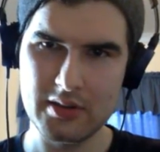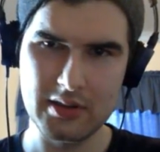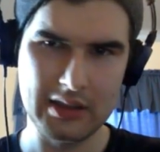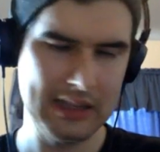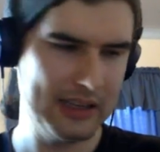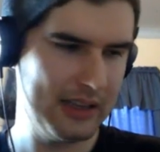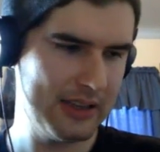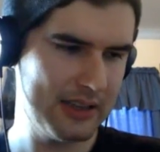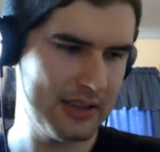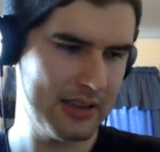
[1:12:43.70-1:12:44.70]
Lee
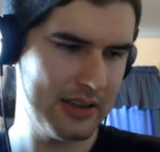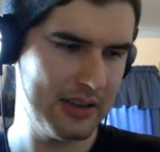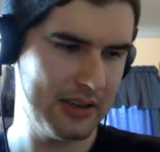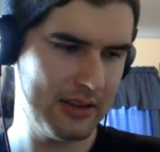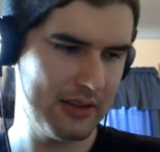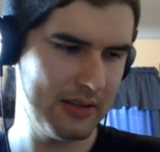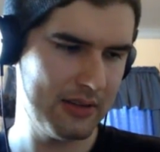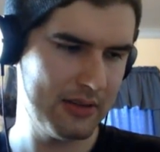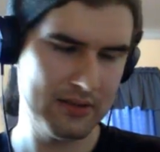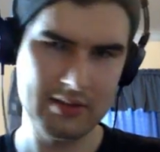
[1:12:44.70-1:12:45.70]
Sang-lee.
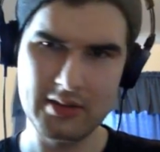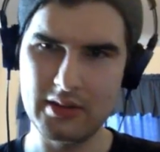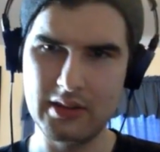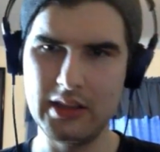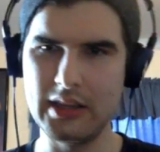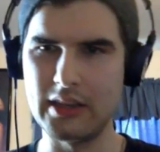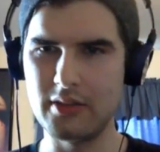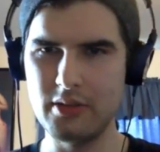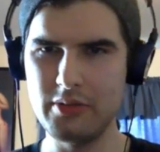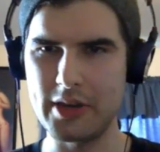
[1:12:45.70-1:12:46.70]

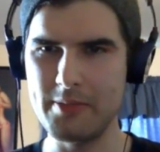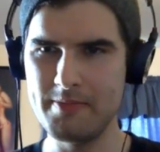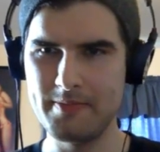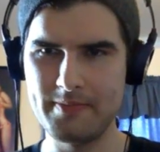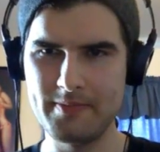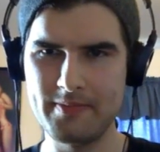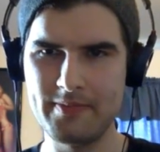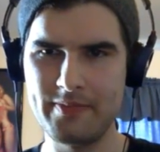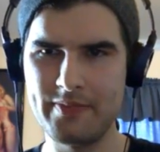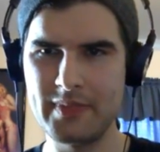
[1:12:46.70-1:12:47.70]
Okay.
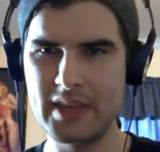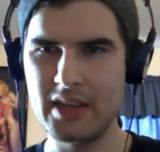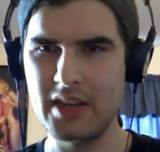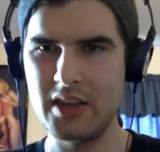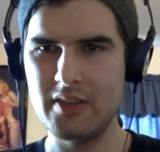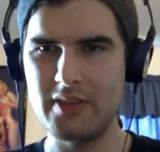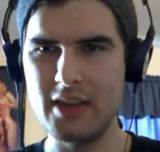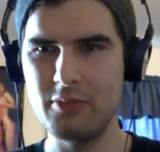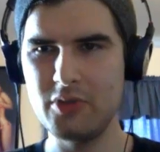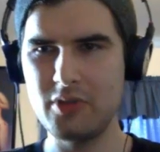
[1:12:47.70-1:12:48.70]
If the
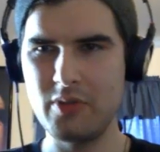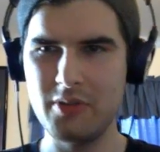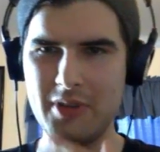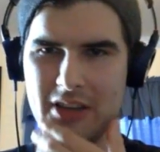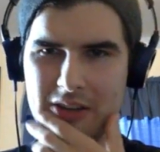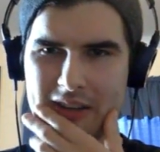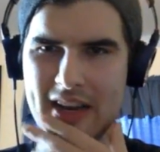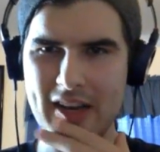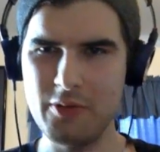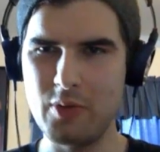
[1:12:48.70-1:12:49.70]
animal's going to be killed
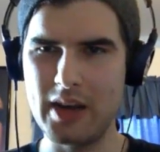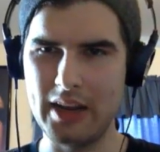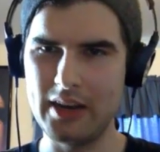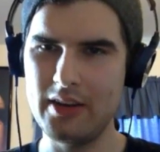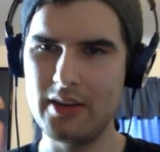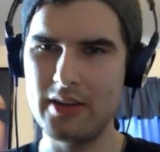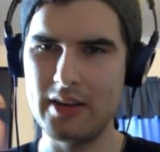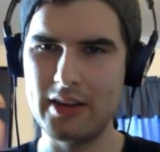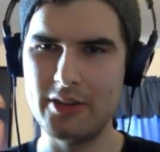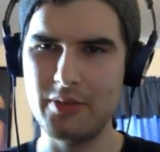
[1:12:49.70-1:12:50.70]
anyway,
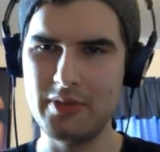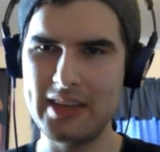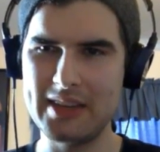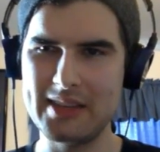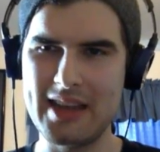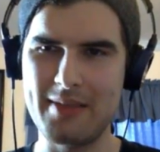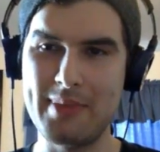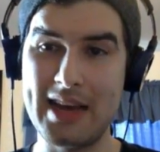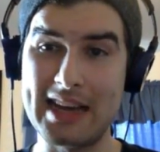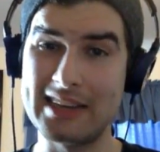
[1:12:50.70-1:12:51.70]
I don't think it's that
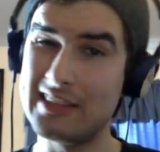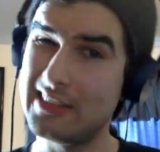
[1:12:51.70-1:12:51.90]
bad.